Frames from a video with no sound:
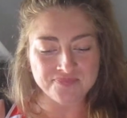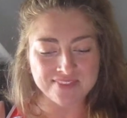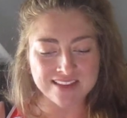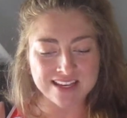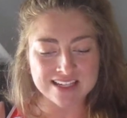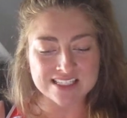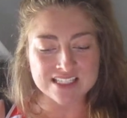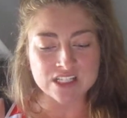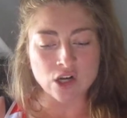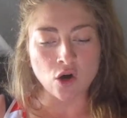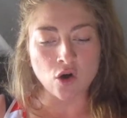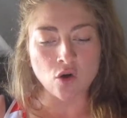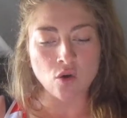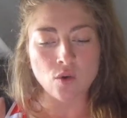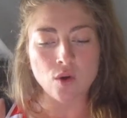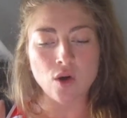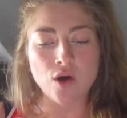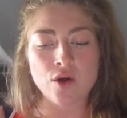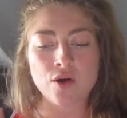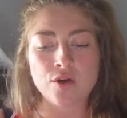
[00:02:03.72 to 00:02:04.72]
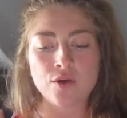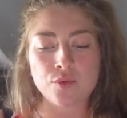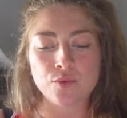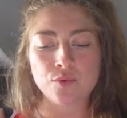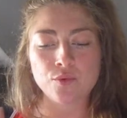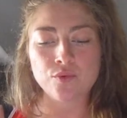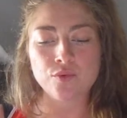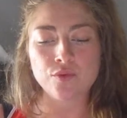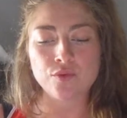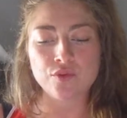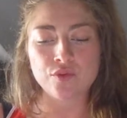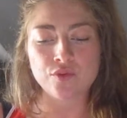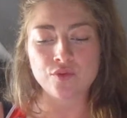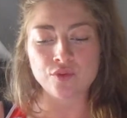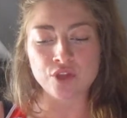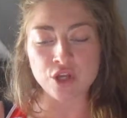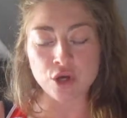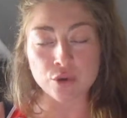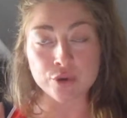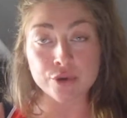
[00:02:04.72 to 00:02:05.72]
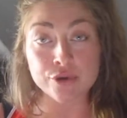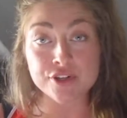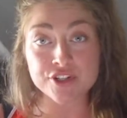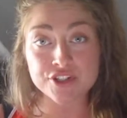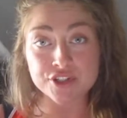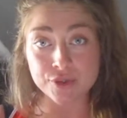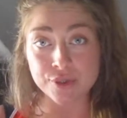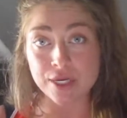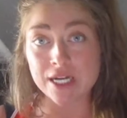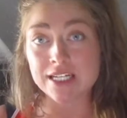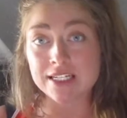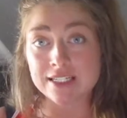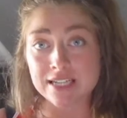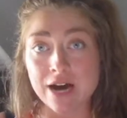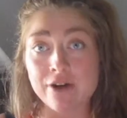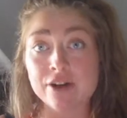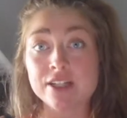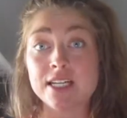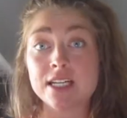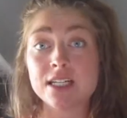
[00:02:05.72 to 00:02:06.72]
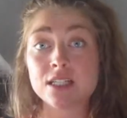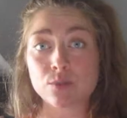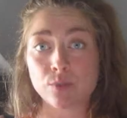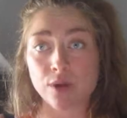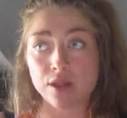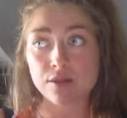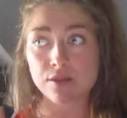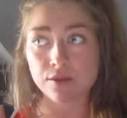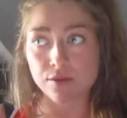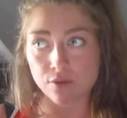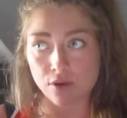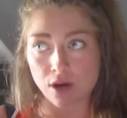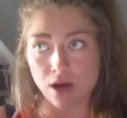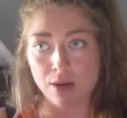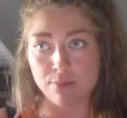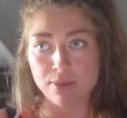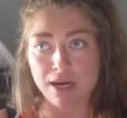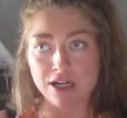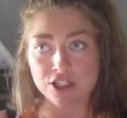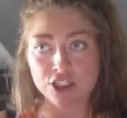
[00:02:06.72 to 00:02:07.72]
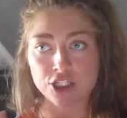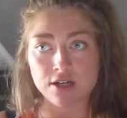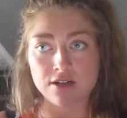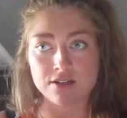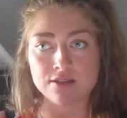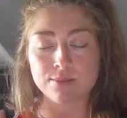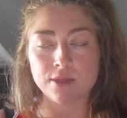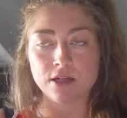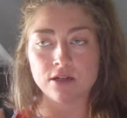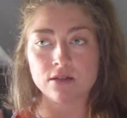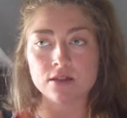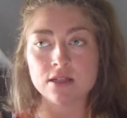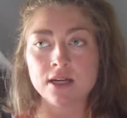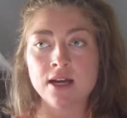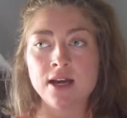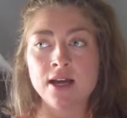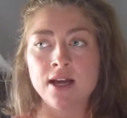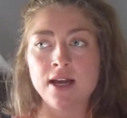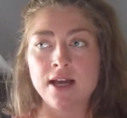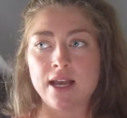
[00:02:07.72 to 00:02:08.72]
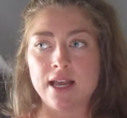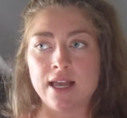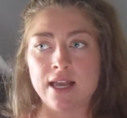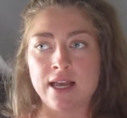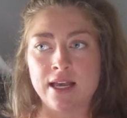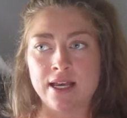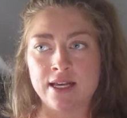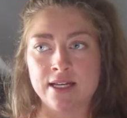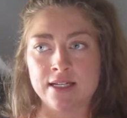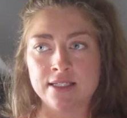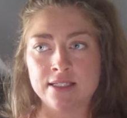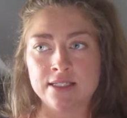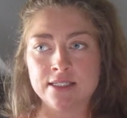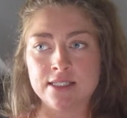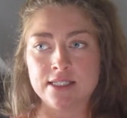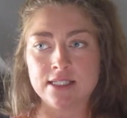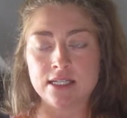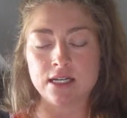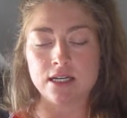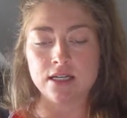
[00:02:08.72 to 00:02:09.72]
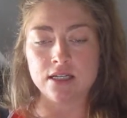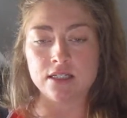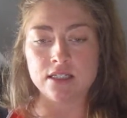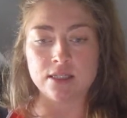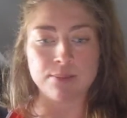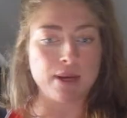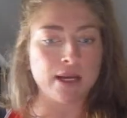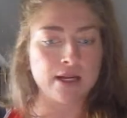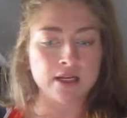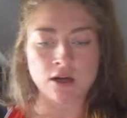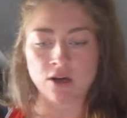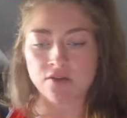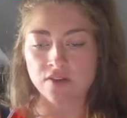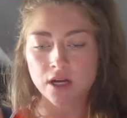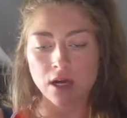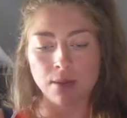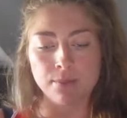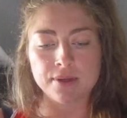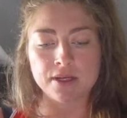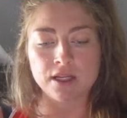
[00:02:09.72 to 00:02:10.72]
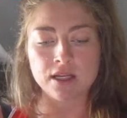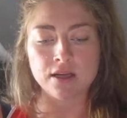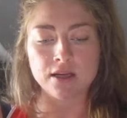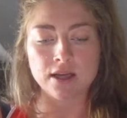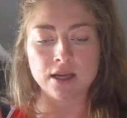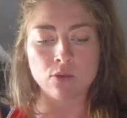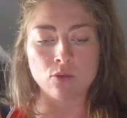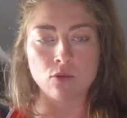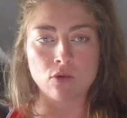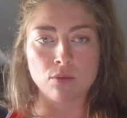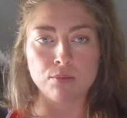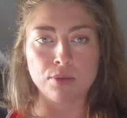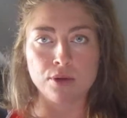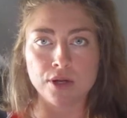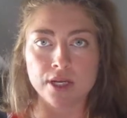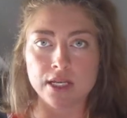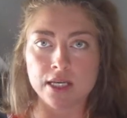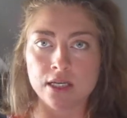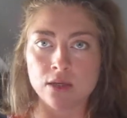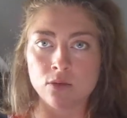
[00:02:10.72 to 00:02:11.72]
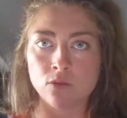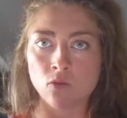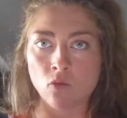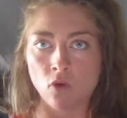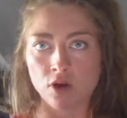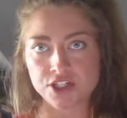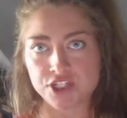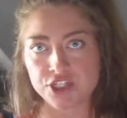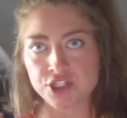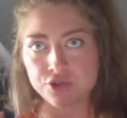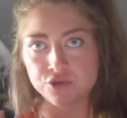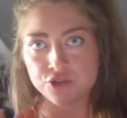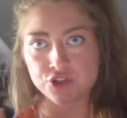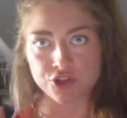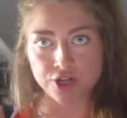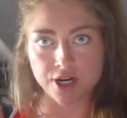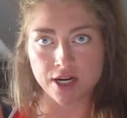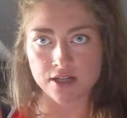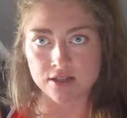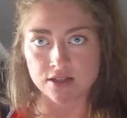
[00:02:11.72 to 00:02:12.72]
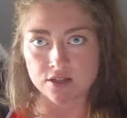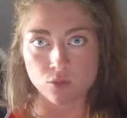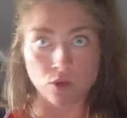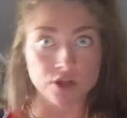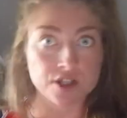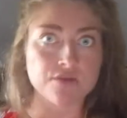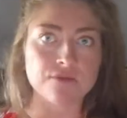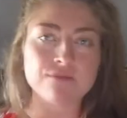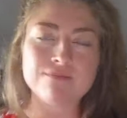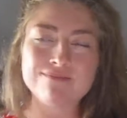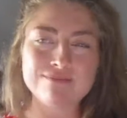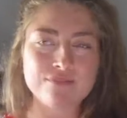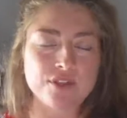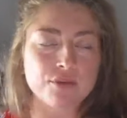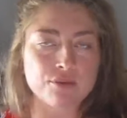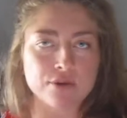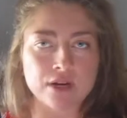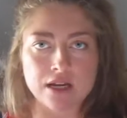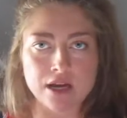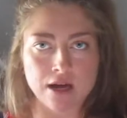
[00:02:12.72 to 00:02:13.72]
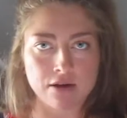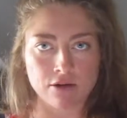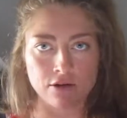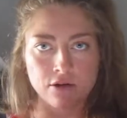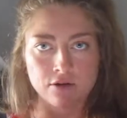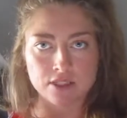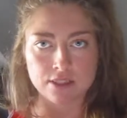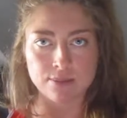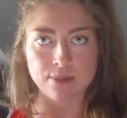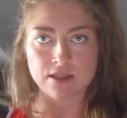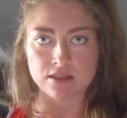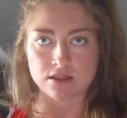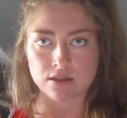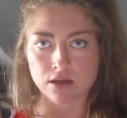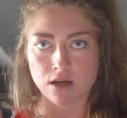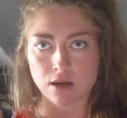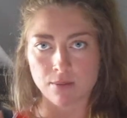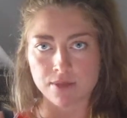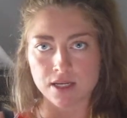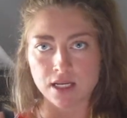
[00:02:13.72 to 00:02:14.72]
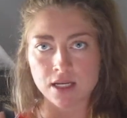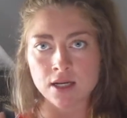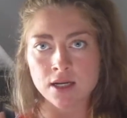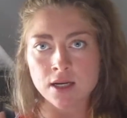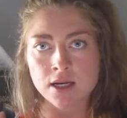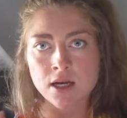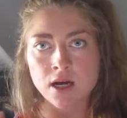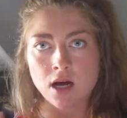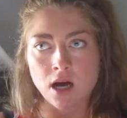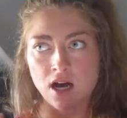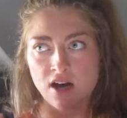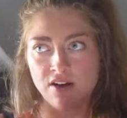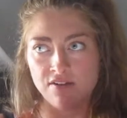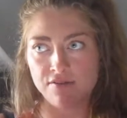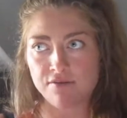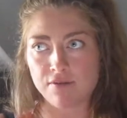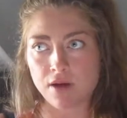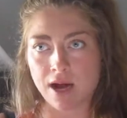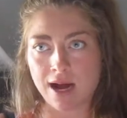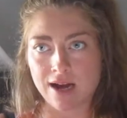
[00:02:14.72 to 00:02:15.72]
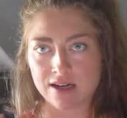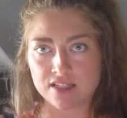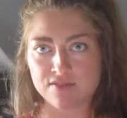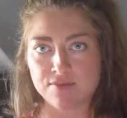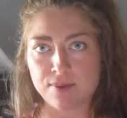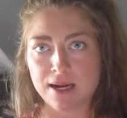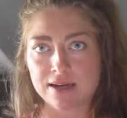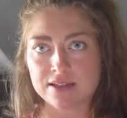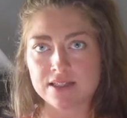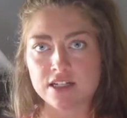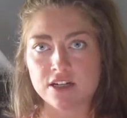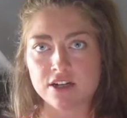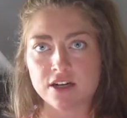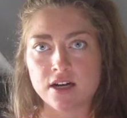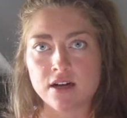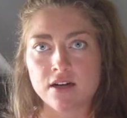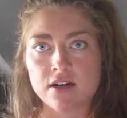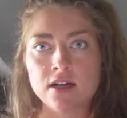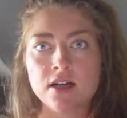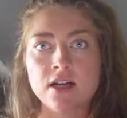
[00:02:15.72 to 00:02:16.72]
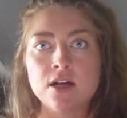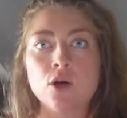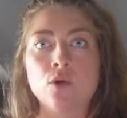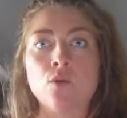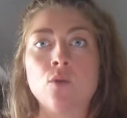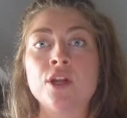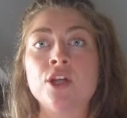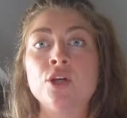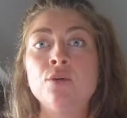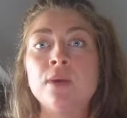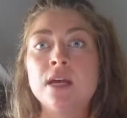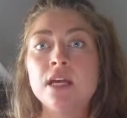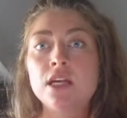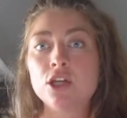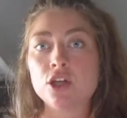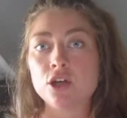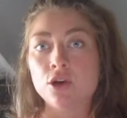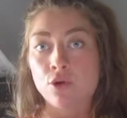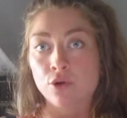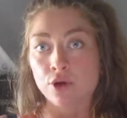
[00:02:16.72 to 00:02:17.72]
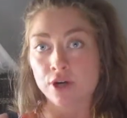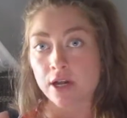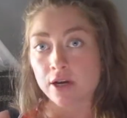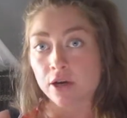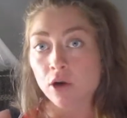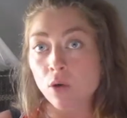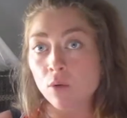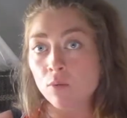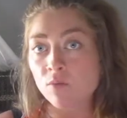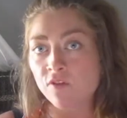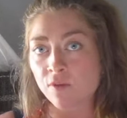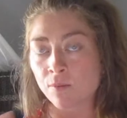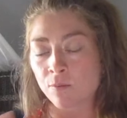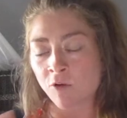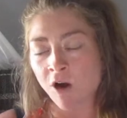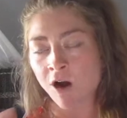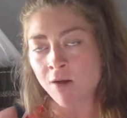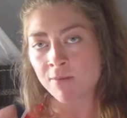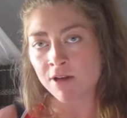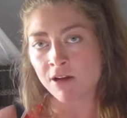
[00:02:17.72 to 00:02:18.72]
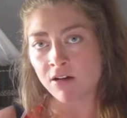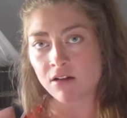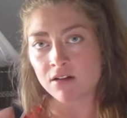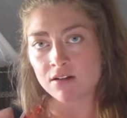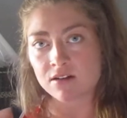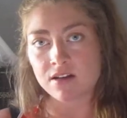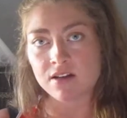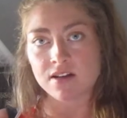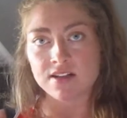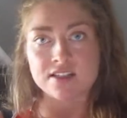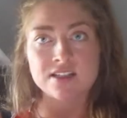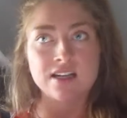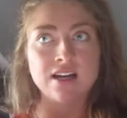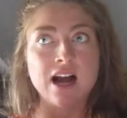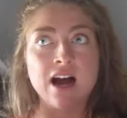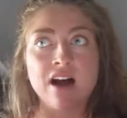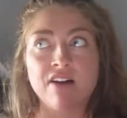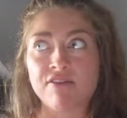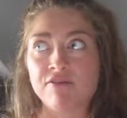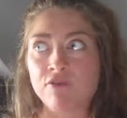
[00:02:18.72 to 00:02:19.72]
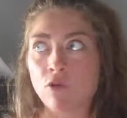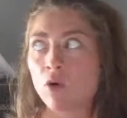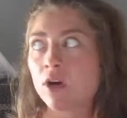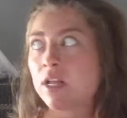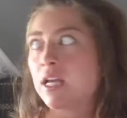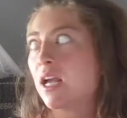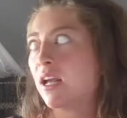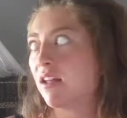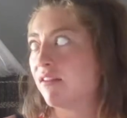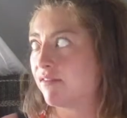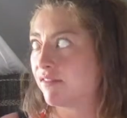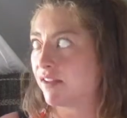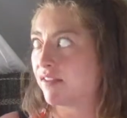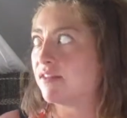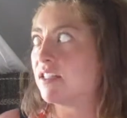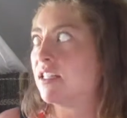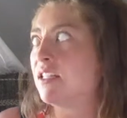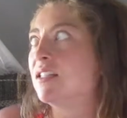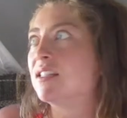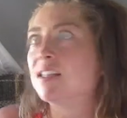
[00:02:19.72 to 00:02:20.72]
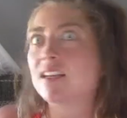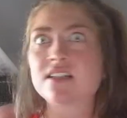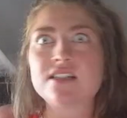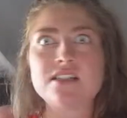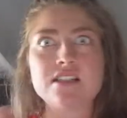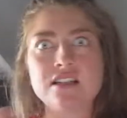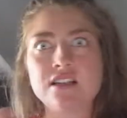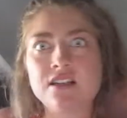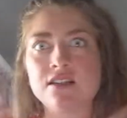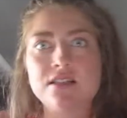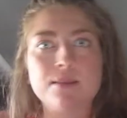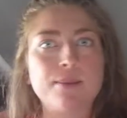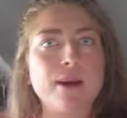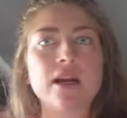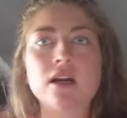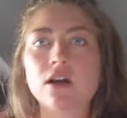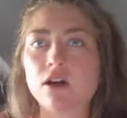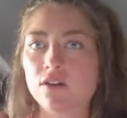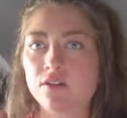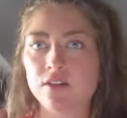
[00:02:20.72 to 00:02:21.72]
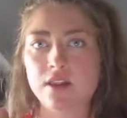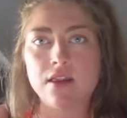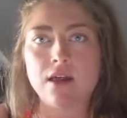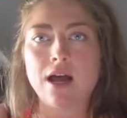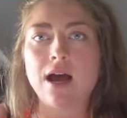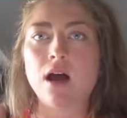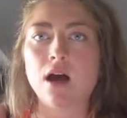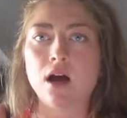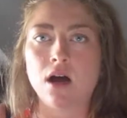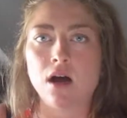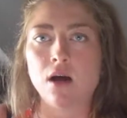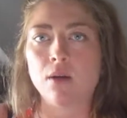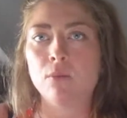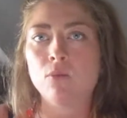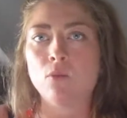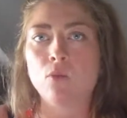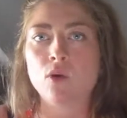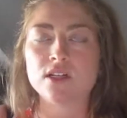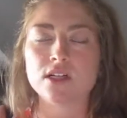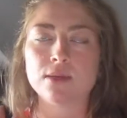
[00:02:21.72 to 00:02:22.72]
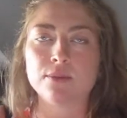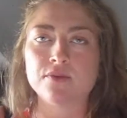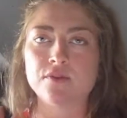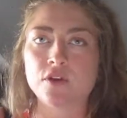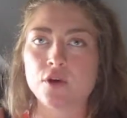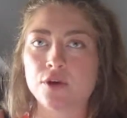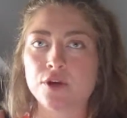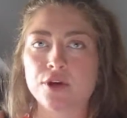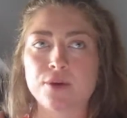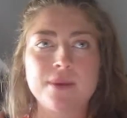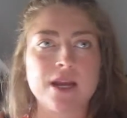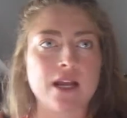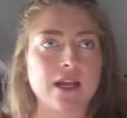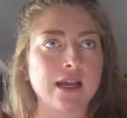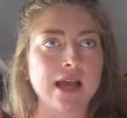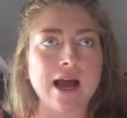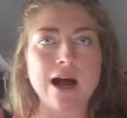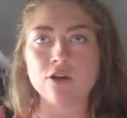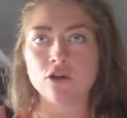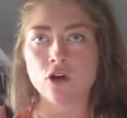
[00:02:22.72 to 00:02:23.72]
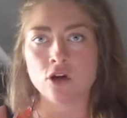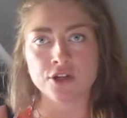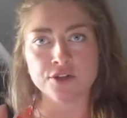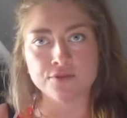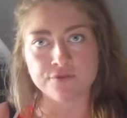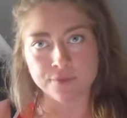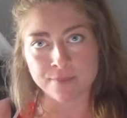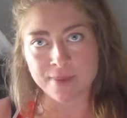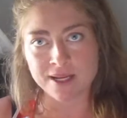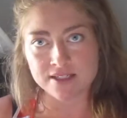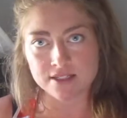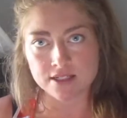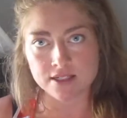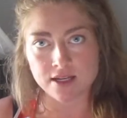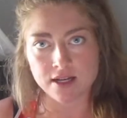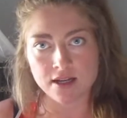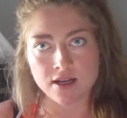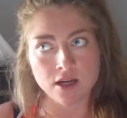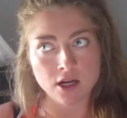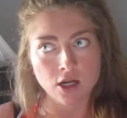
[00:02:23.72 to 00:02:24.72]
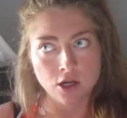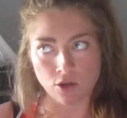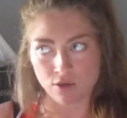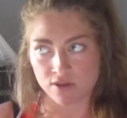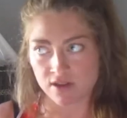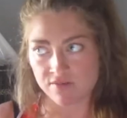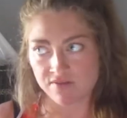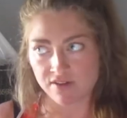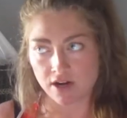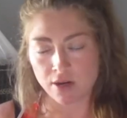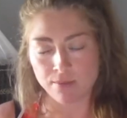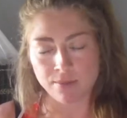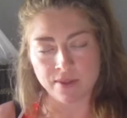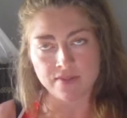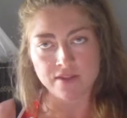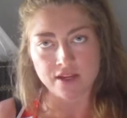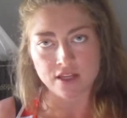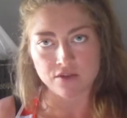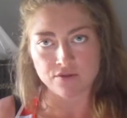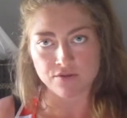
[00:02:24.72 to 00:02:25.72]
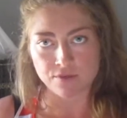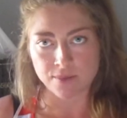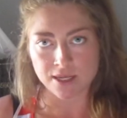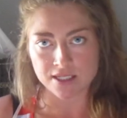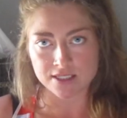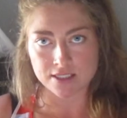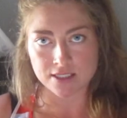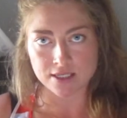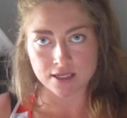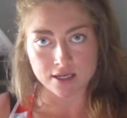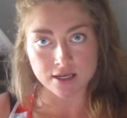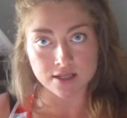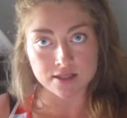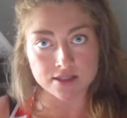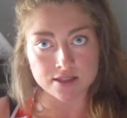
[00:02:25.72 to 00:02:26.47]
So yogurt is created nowadays with pasteurized milk, and depending on the company, it will put in 1 to 2 strains, 1 to 3, I don't know, it depends on the company, of active bacteria. When you make yogurt at home from raw milk, it's going to have 48, 50, 60, depending on what type of yogurt you're making, how long you fermented it, the environment that you fermented it in.